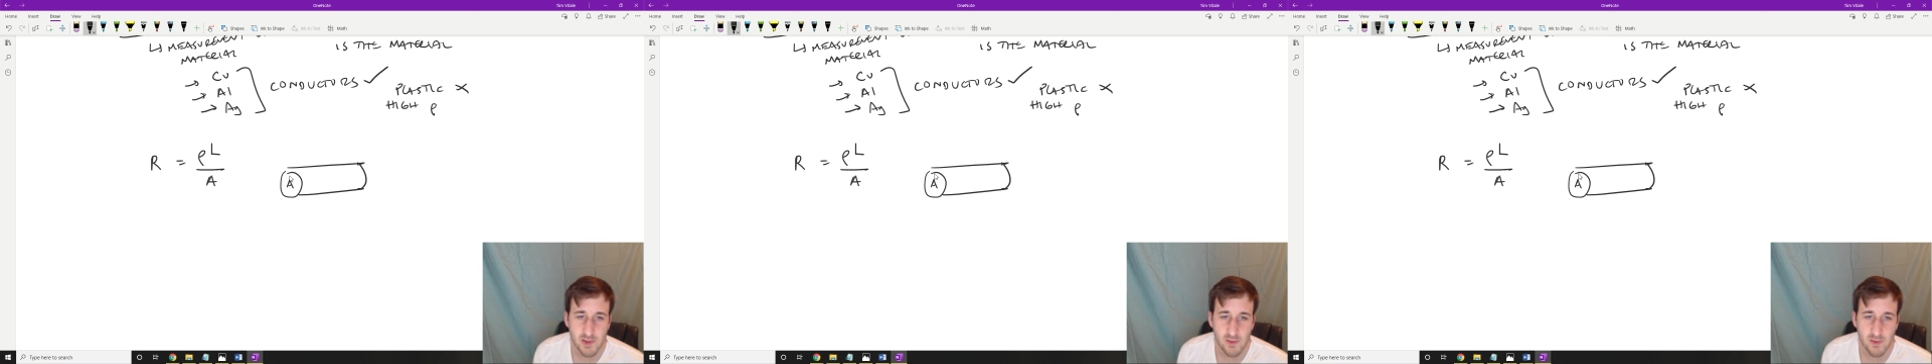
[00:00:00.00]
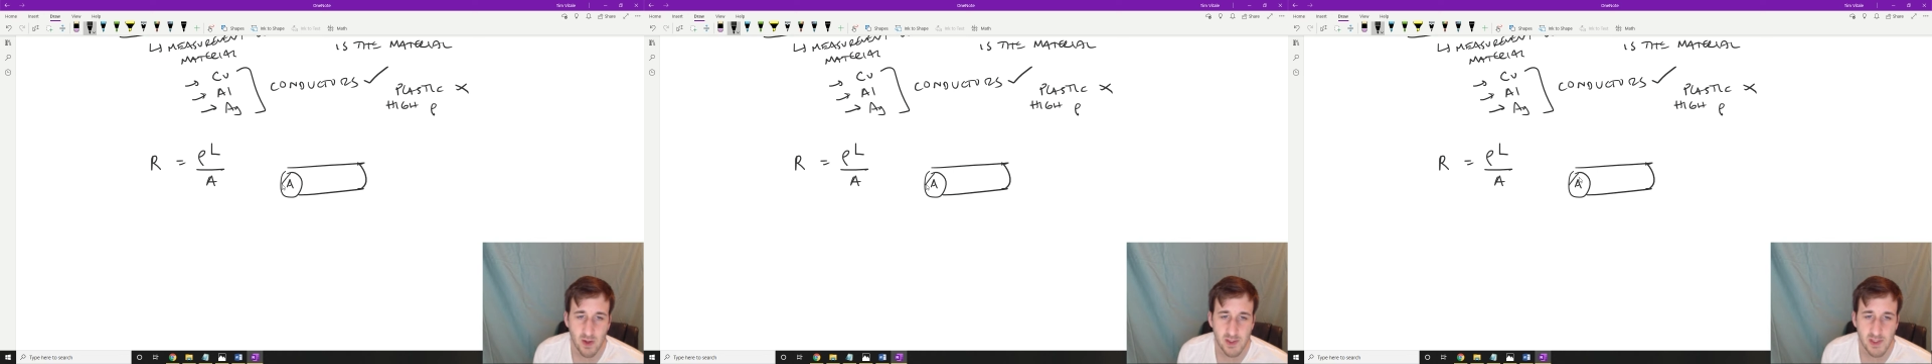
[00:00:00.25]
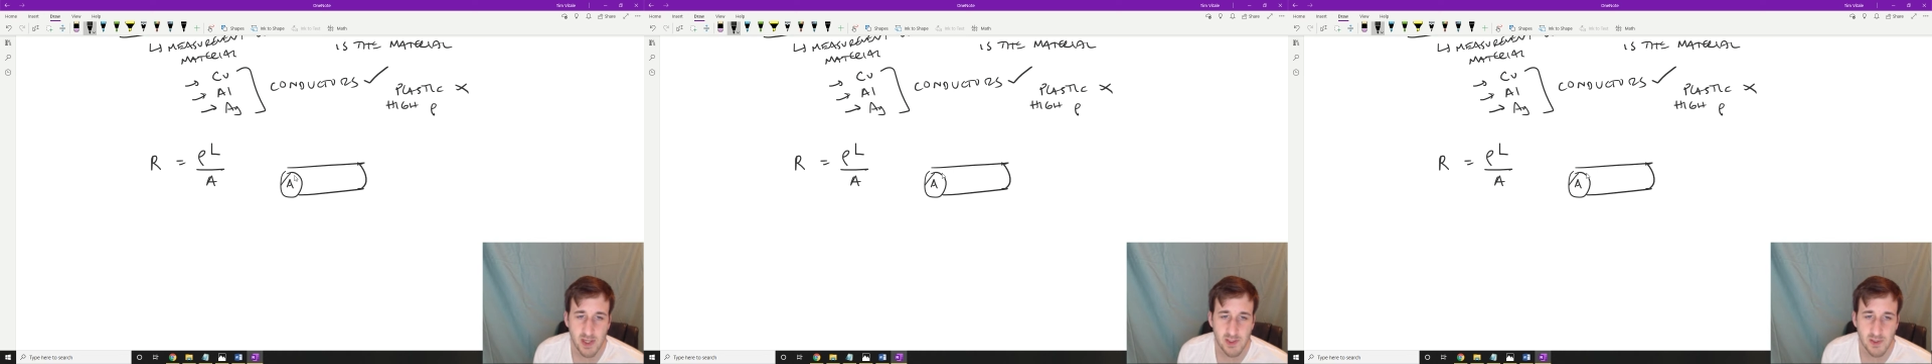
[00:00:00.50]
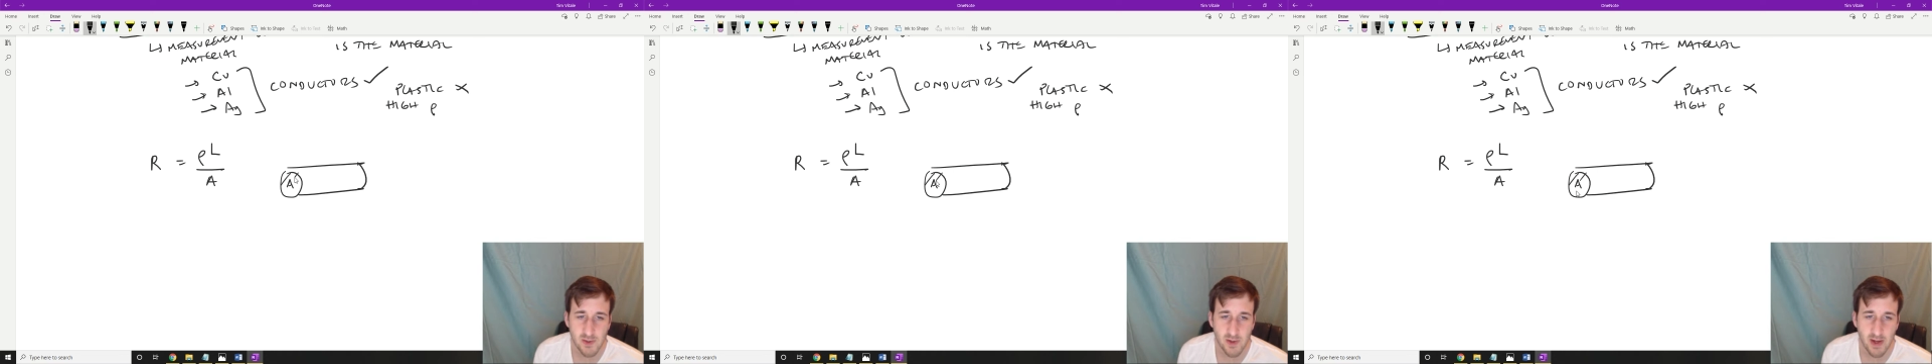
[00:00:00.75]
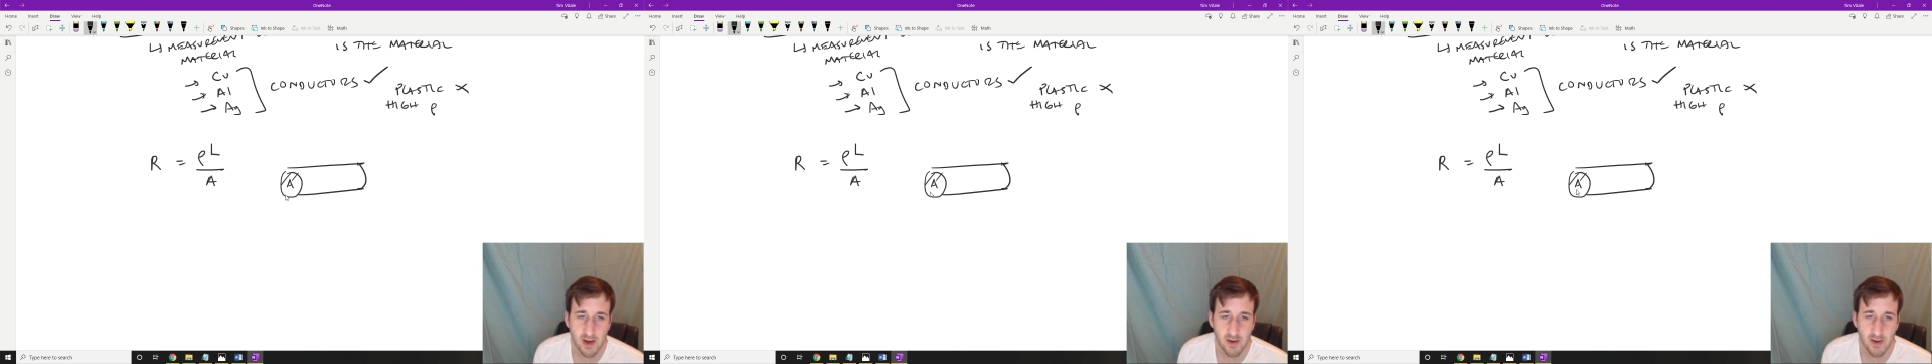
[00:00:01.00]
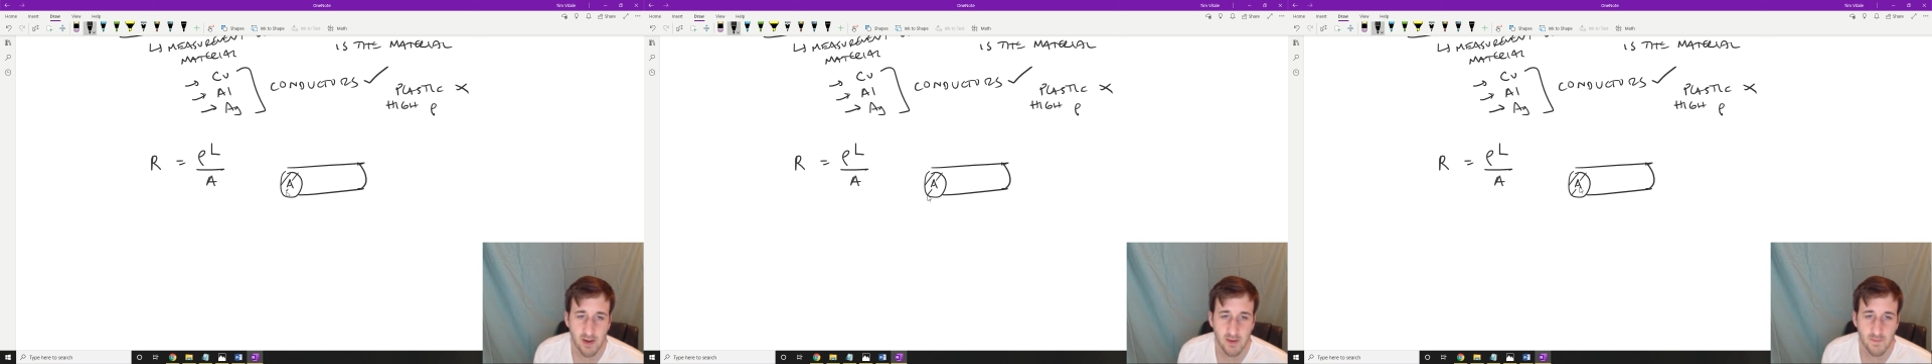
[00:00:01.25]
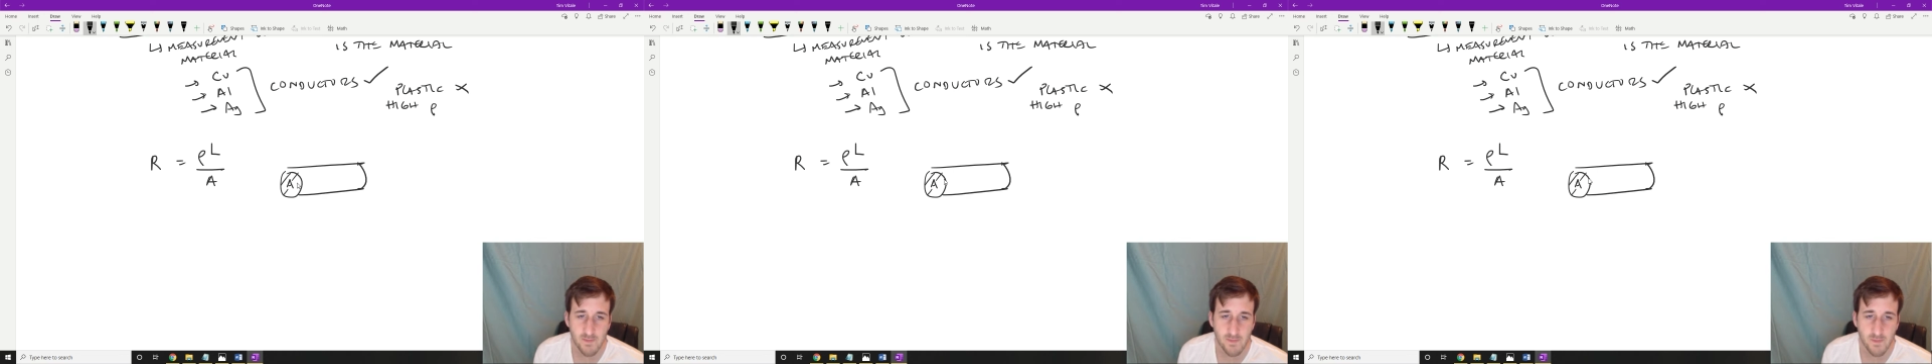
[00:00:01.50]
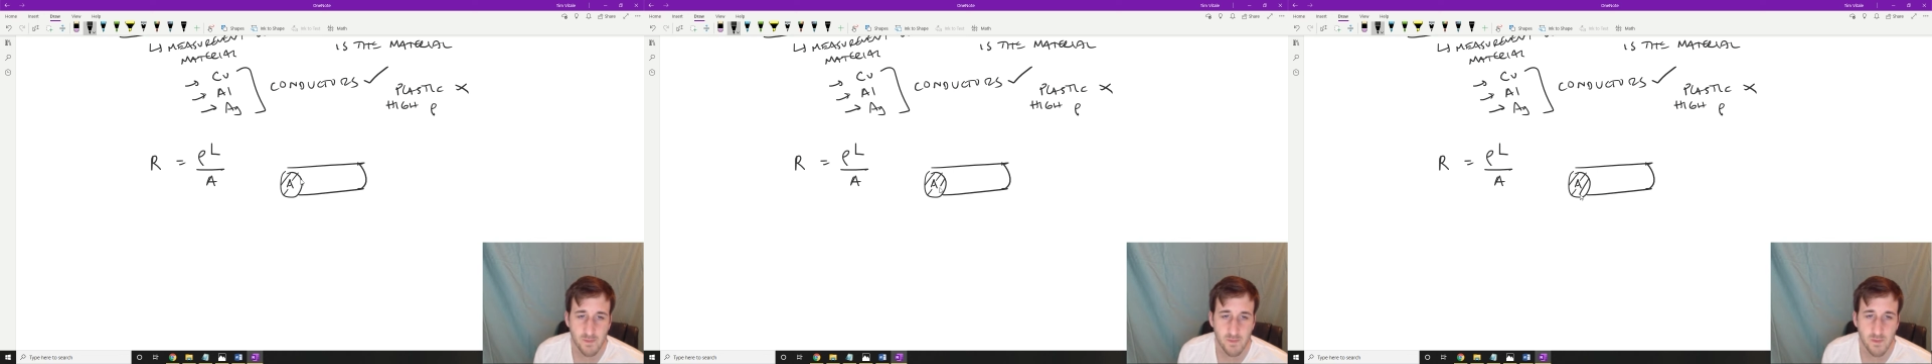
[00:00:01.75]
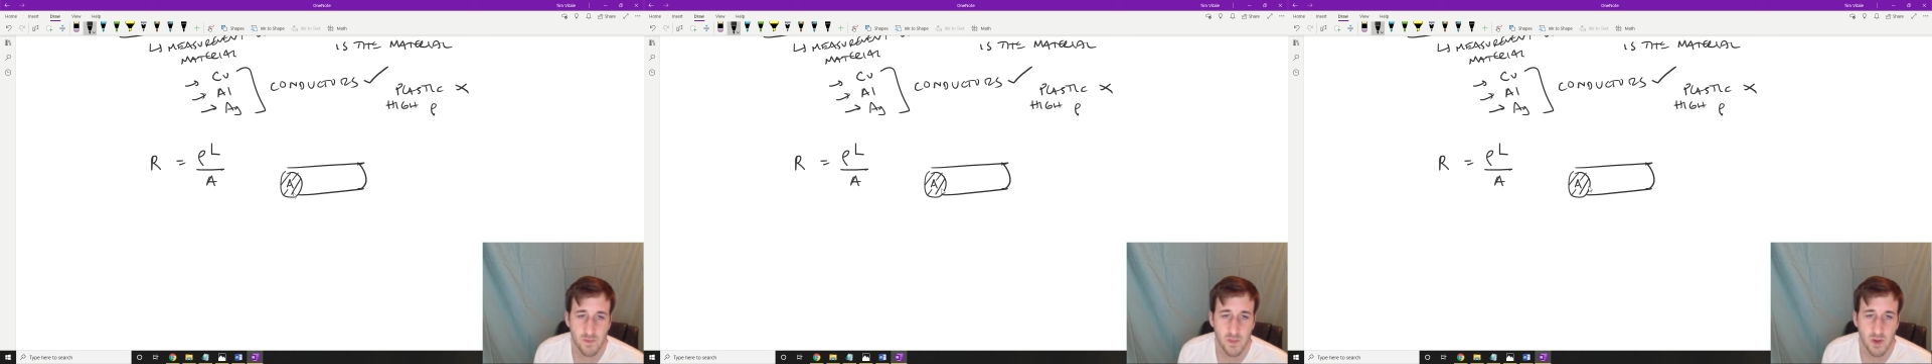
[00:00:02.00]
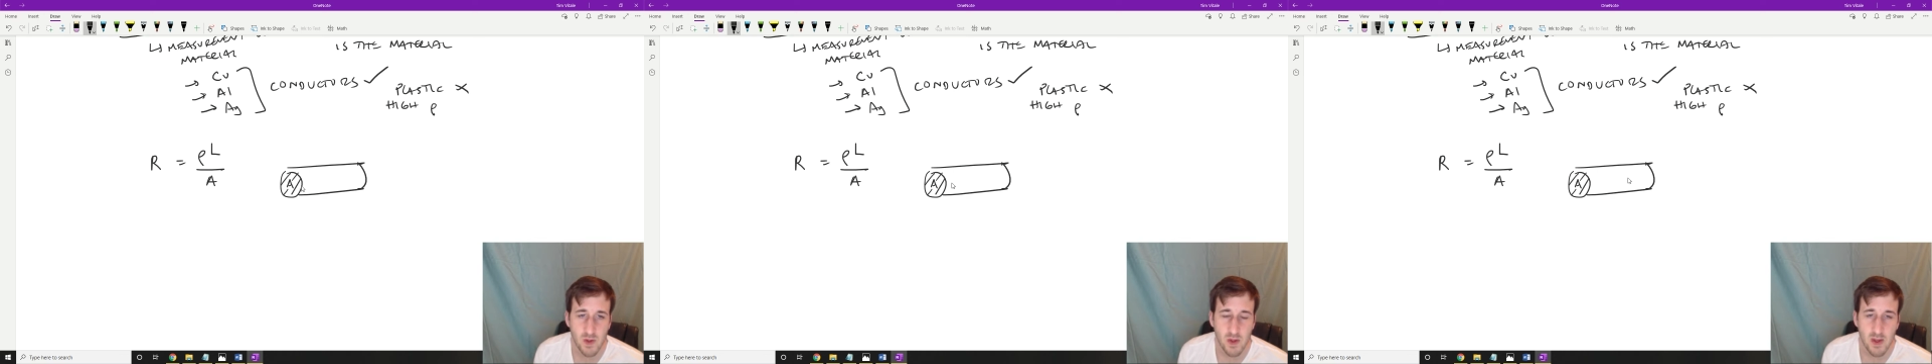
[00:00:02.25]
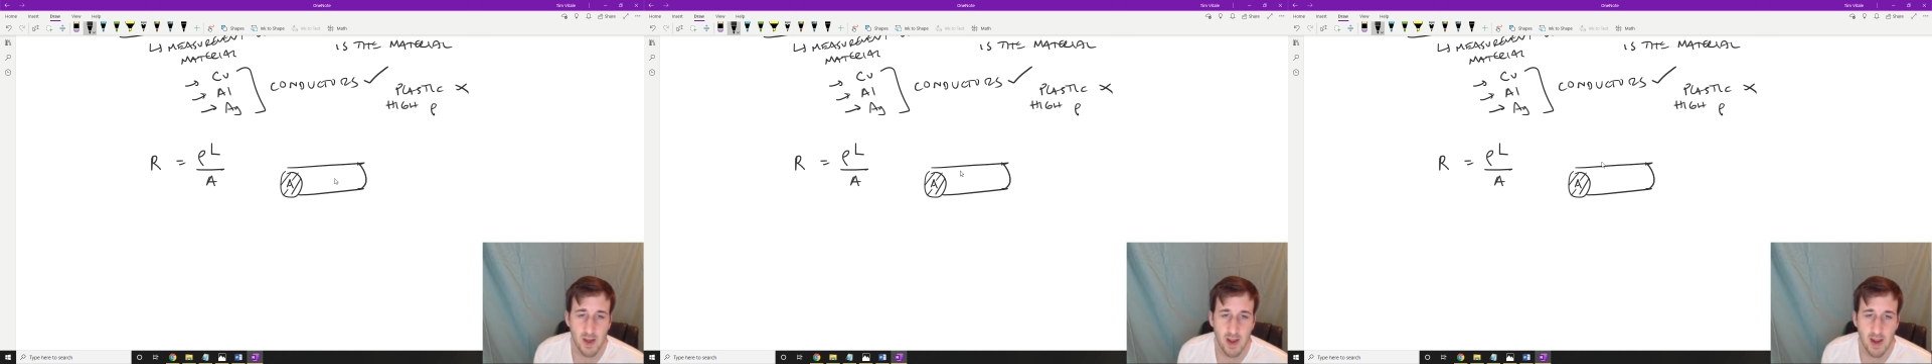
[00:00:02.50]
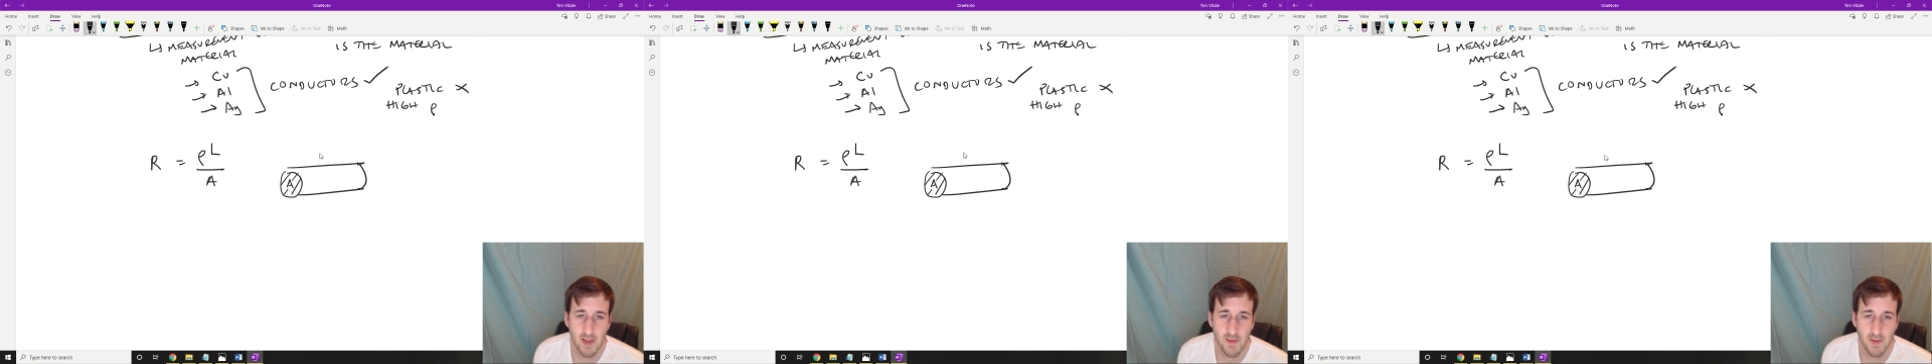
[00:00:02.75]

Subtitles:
the cross-sectional area, and